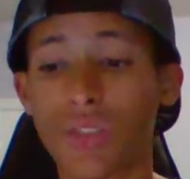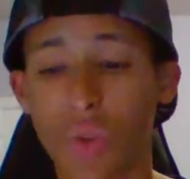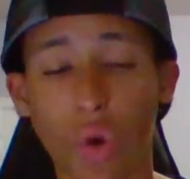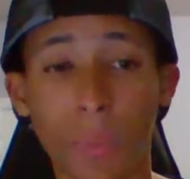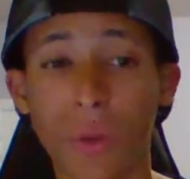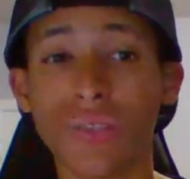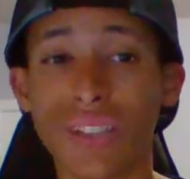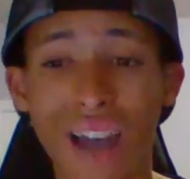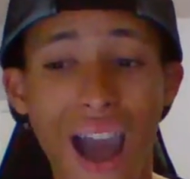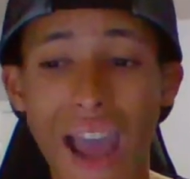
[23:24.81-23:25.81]
Scorpio
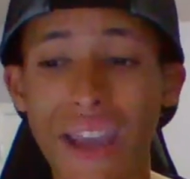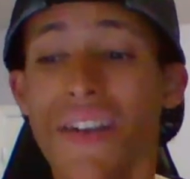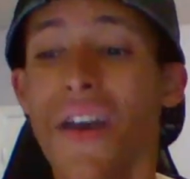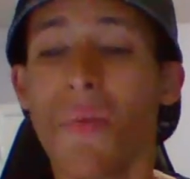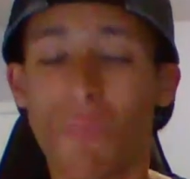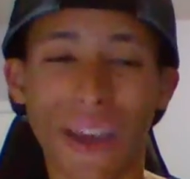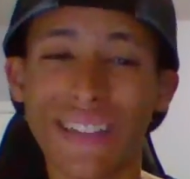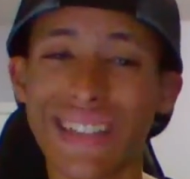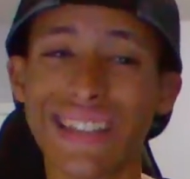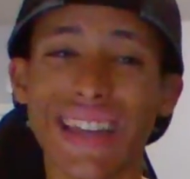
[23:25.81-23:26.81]
Sky,
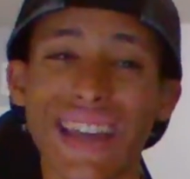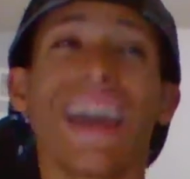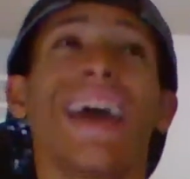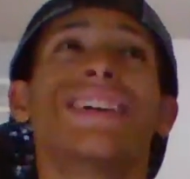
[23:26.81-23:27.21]
basically